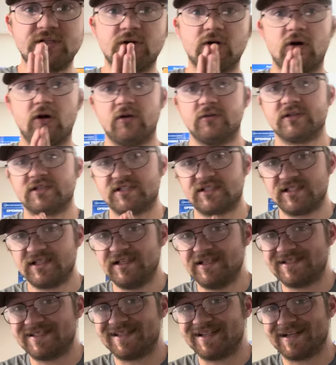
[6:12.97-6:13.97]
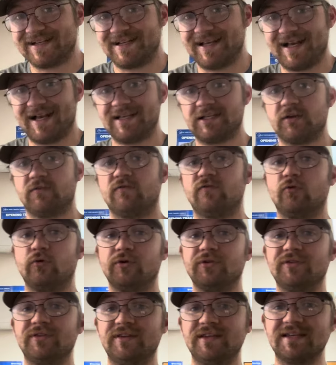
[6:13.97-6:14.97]
are all the seeds that I got for
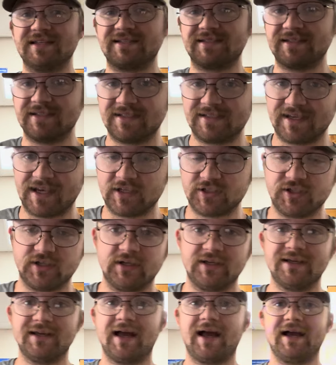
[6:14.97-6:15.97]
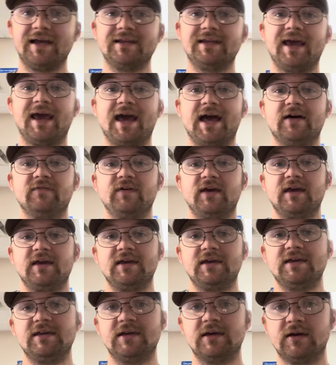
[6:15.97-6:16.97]
this session. I have
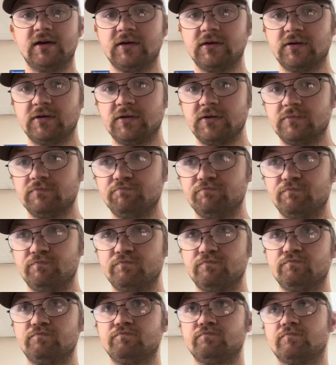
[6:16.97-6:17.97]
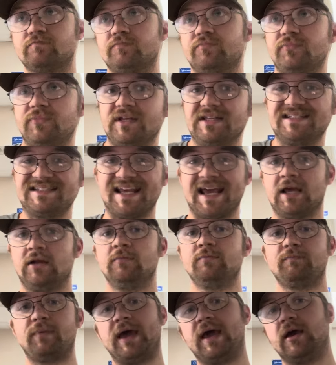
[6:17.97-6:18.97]
I think
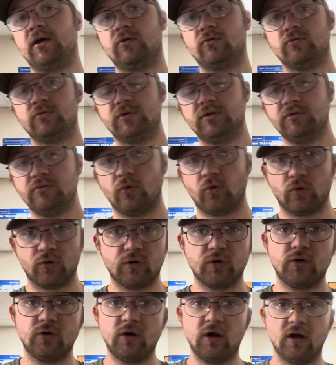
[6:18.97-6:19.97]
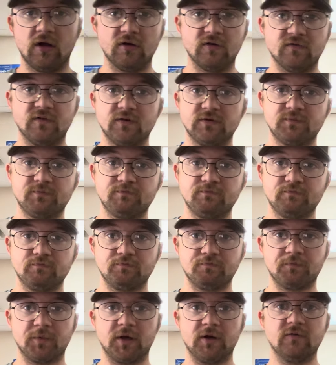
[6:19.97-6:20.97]
10-pound order of
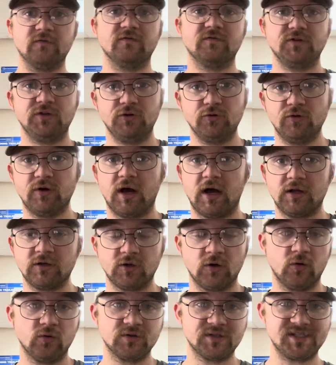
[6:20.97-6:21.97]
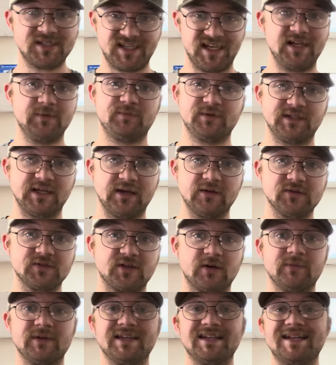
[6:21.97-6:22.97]
Yukon Gold seed potatoes
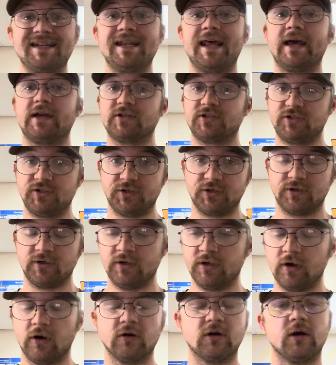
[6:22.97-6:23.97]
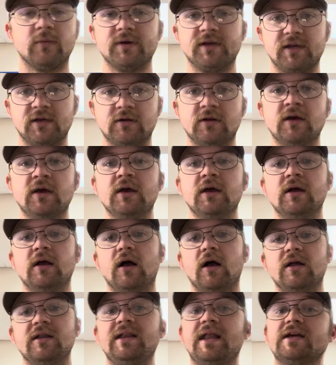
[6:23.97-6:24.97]
coming in next year, or coming in
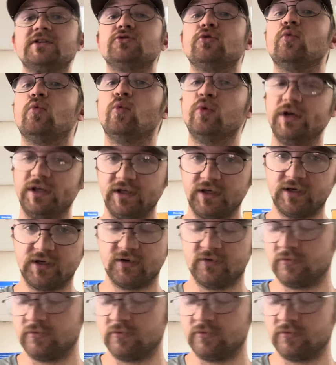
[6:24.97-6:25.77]
next week